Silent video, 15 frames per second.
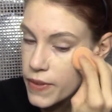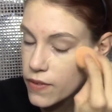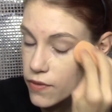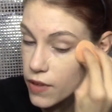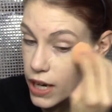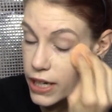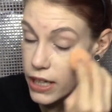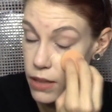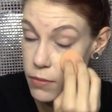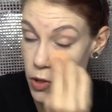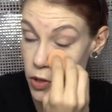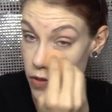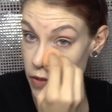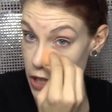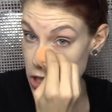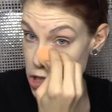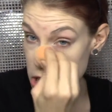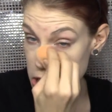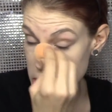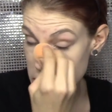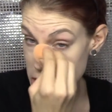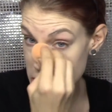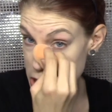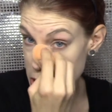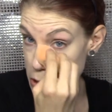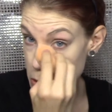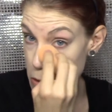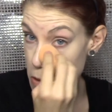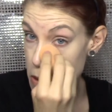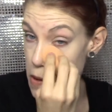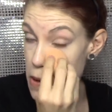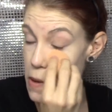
finding motivation to do